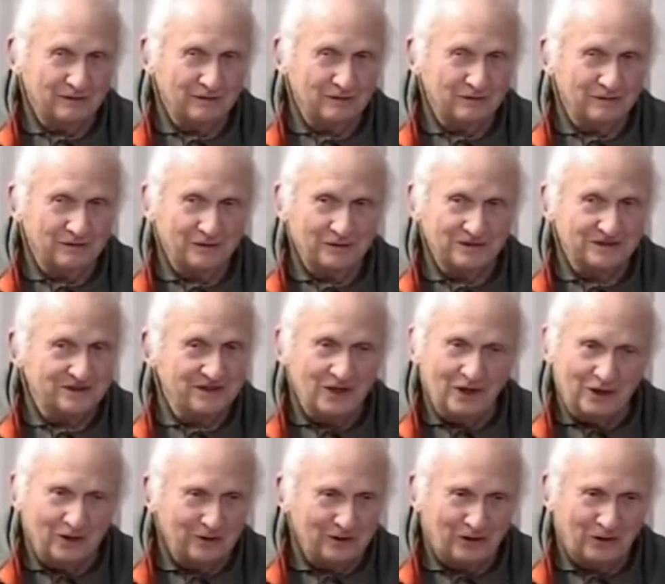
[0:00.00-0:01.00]
there was
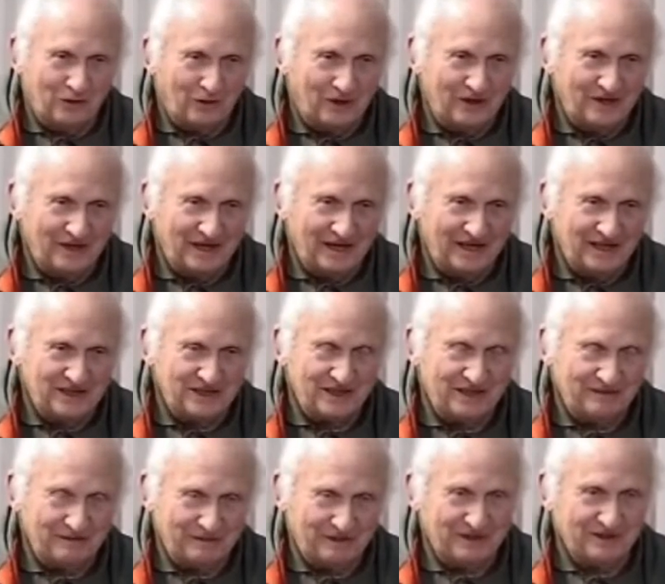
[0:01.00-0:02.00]
no coordination.
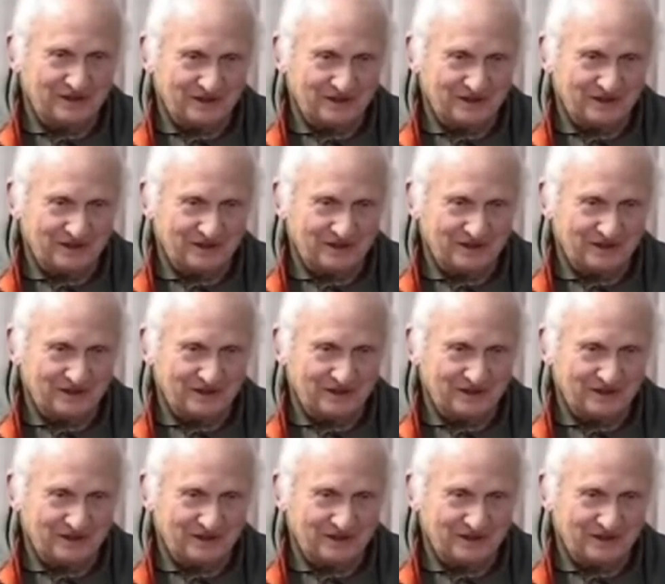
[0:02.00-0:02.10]
Everybody